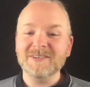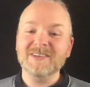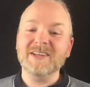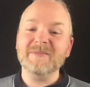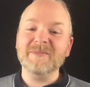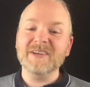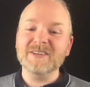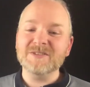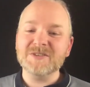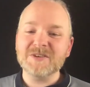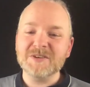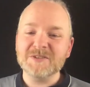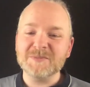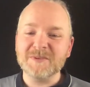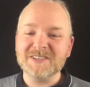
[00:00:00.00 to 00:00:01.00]
Let me
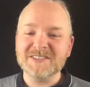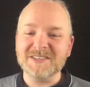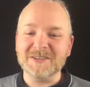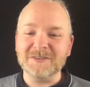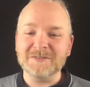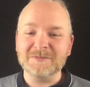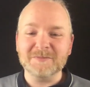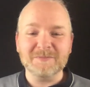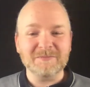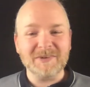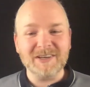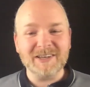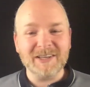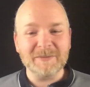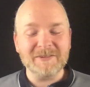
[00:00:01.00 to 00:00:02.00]
introduce myself.
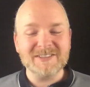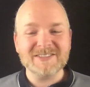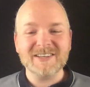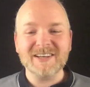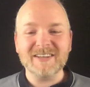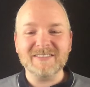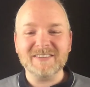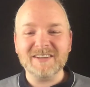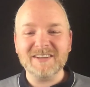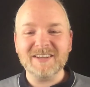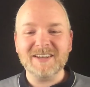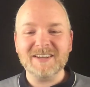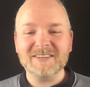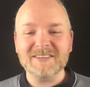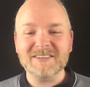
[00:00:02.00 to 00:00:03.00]
My name is Glenn
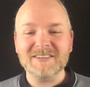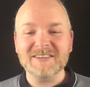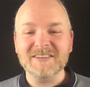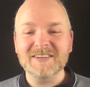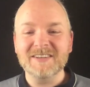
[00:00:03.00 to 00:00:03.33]
Tenkate.